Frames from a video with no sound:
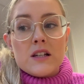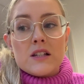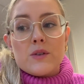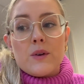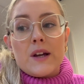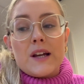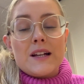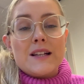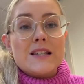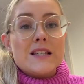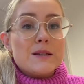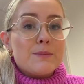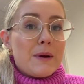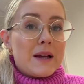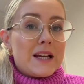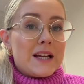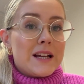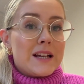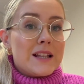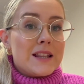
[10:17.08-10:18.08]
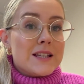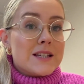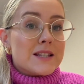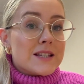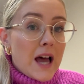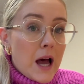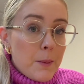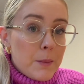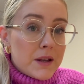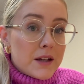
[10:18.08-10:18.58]
so I can spike the
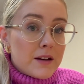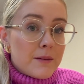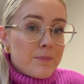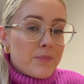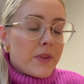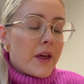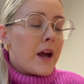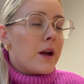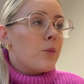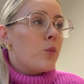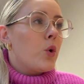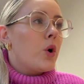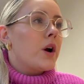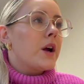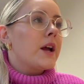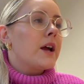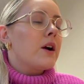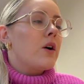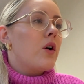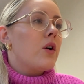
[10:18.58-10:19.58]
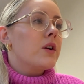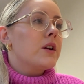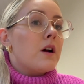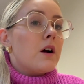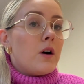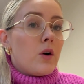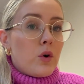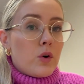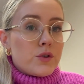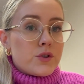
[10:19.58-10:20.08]
salmon that I'm working on.
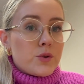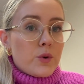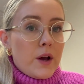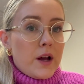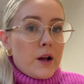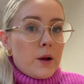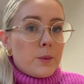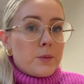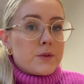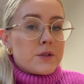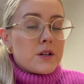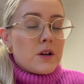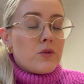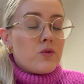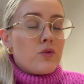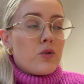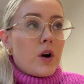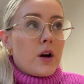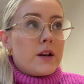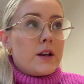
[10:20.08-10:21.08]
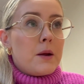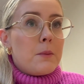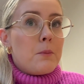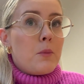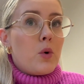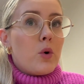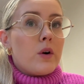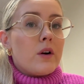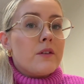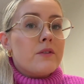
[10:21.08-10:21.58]
I also helped run
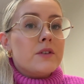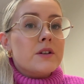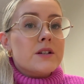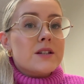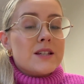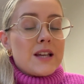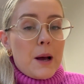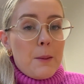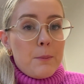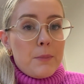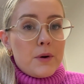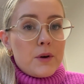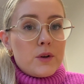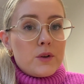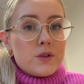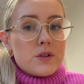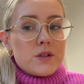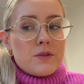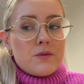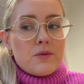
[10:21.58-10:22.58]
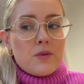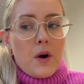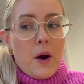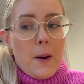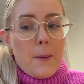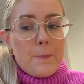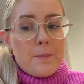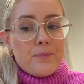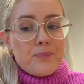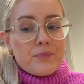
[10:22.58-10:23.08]
more of the samples
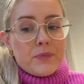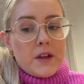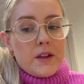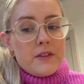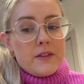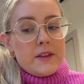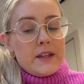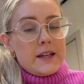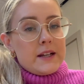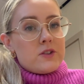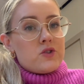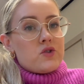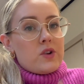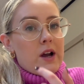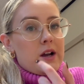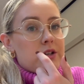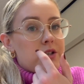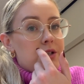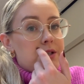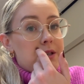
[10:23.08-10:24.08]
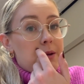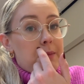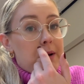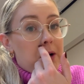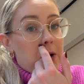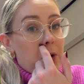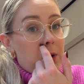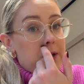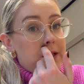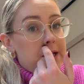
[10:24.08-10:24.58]
from the extractions that my
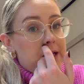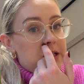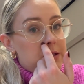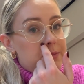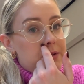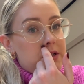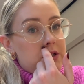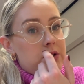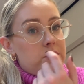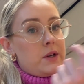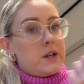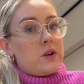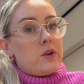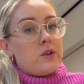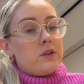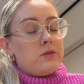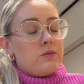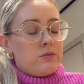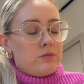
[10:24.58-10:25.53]
colleague has been doing on